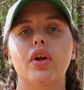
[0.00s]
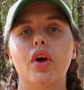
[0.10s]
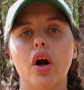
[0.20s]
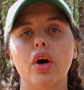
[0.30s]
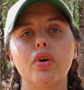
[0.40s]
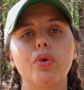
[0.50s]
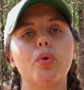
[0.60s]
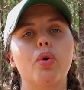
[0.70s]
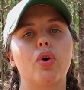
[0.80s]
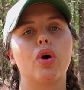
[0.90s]
Your okra
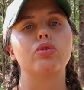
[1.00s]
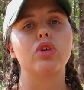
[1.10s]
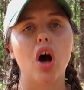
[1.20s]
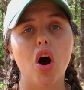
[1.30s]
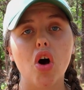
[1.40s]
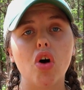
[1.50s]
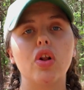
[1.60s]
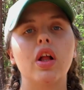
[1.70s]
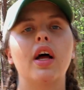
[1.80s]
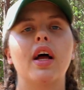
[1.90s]
will grow tall,